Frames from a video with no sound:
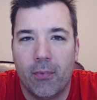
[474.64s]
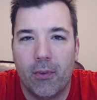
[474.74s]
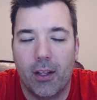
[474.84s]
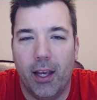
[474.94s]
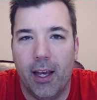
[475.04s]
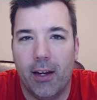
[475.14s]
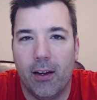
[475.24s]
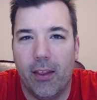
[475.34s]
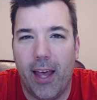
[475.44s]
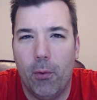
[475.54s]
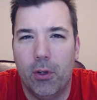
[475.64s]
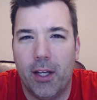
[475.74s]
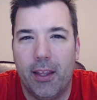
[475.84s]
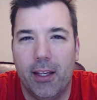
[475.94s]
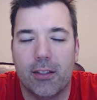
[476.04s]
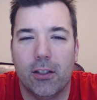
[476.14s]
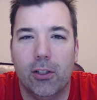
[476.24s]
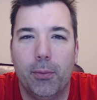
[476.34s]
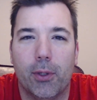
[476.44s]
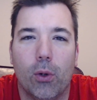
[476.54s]
And that one I think is a
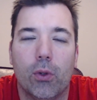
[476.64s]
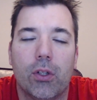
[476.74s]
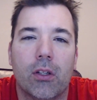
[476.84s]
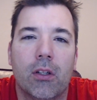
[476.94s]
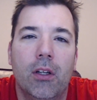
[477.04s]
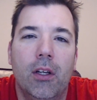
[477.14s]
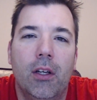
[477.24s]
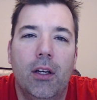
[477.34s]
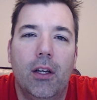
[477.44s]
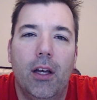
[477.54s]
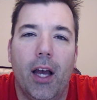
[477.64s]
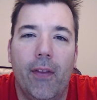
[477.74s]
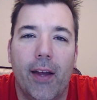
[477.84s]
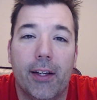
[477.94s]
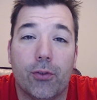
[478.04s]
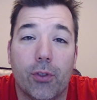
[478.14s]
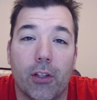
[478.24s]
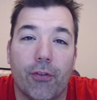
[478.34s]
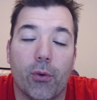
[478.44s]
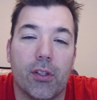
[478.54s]
little bit older. And that is really
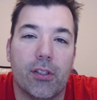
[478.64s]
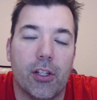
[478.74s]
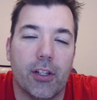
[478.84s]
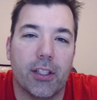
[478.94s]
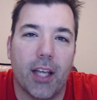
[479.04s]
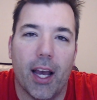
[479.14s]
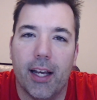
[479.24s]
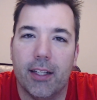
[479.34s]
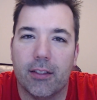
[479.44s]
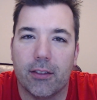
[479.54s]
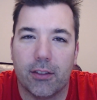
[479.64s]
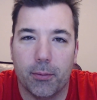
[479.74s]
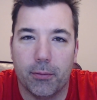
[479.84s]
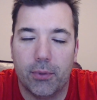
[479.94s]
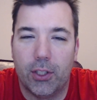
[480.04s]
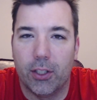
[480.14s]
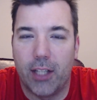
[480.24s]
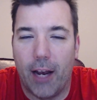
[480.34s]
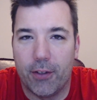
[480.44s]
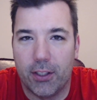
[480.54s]
for the serious guys. There's some serious
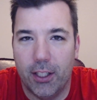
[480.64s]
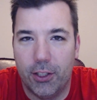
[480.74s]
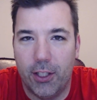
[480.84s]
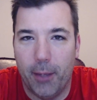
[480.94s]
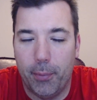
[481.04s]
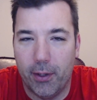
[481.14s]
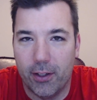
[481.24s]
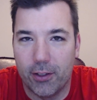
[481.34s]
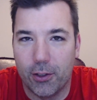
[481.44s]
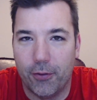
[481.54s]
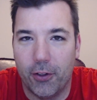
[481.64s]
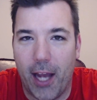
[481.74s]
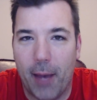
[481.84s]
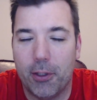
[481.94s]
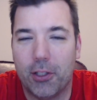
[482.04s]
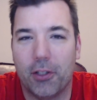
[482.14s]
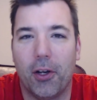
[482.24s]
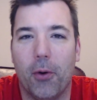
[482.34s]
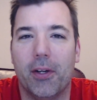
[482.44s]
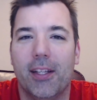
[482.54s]
conversation happening there. So if you're an amateur
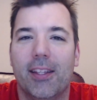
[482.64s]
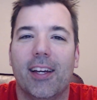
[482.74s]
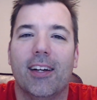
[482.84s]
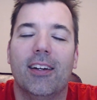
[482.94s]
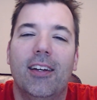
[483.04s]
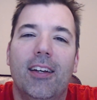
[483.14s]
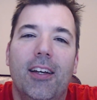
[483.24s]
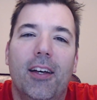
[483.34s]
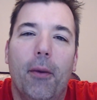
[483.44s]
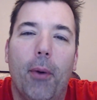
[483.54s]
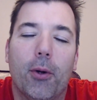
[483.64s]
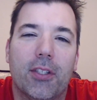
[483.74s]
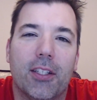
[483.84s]
going in there, posting